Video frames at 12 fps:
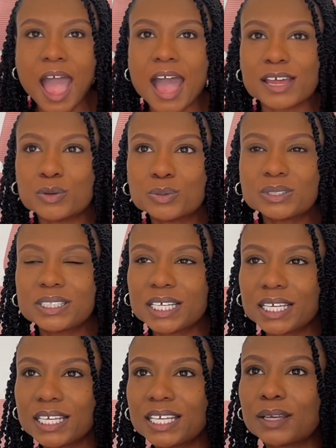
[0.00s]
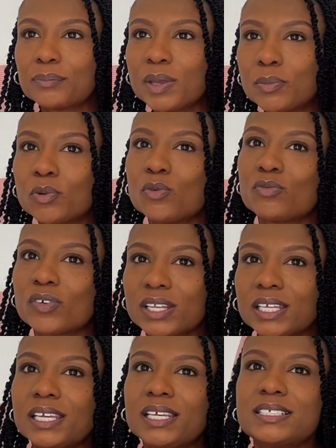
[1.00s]
I don't think people
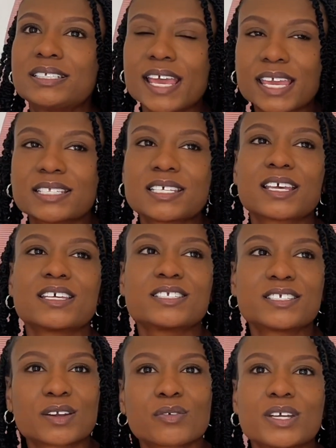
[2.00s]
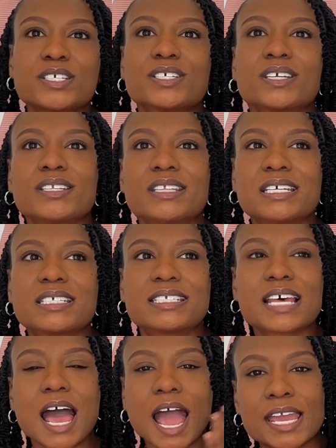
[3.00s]
really take into consideration the
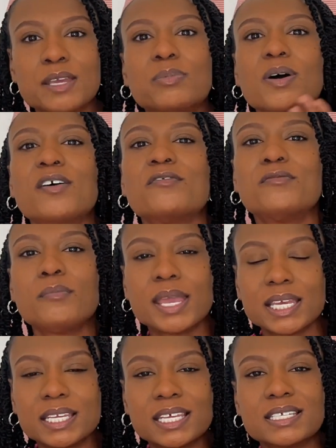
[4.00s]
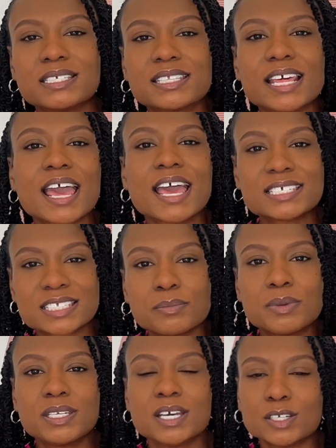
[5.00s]
type of maintenance that has to
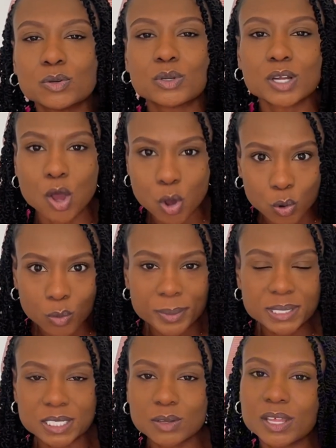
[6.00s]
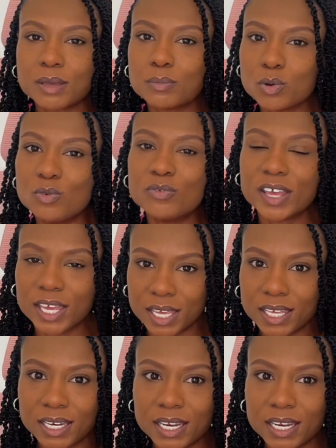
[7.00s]
be done on a home until they move in.